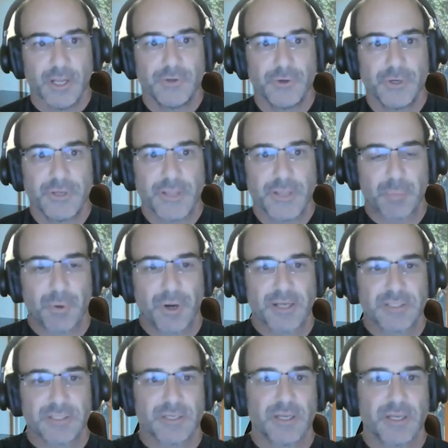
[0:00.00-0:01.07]
During that
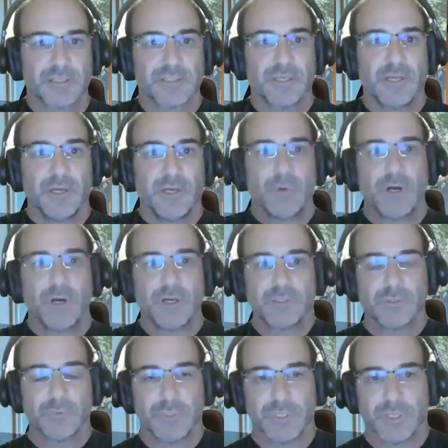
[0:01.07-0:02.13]
process, we
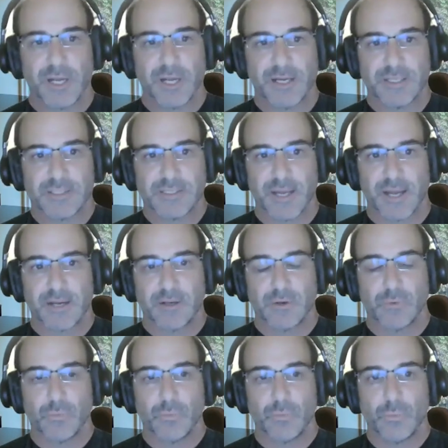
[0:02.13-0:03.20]
also realized that
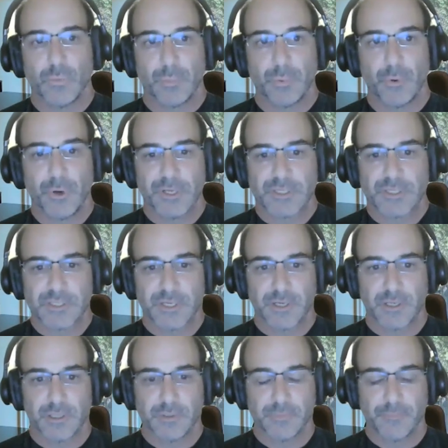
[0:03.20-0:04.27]
the point of
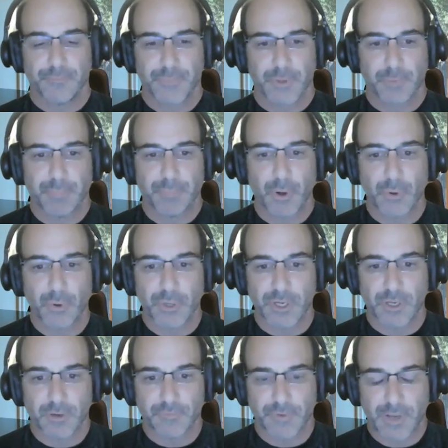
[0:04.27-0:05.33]
sale
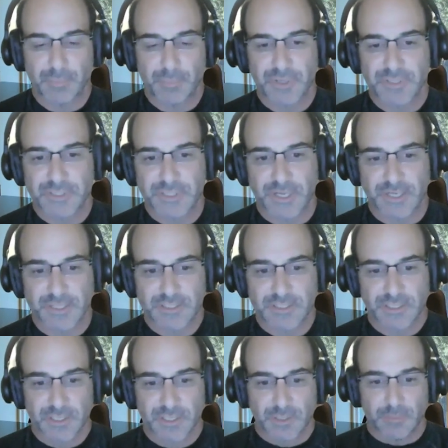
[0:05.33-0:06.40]
component of a
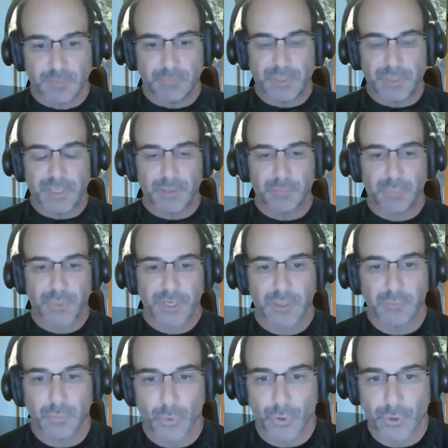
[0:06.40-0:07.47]
business, be it brick
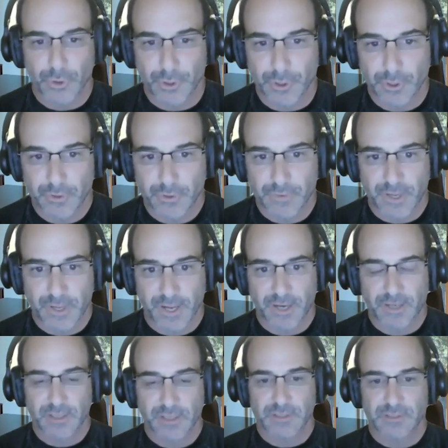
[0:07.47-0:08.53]
and mortar
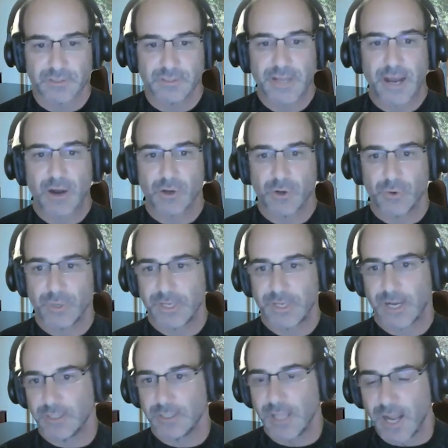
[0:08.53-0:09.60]
that is now going
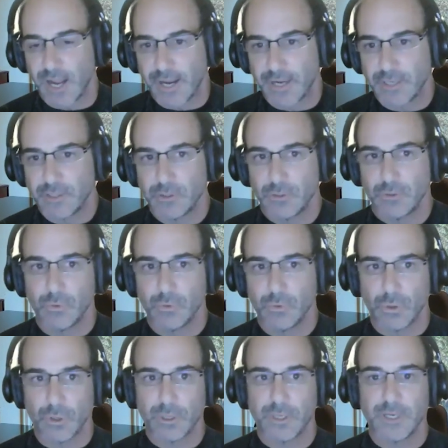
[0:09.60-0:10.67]
online,
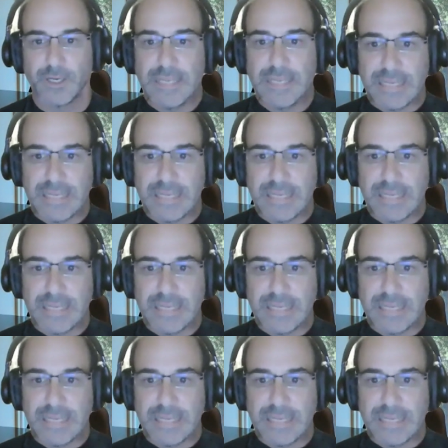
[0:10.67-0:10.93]
or an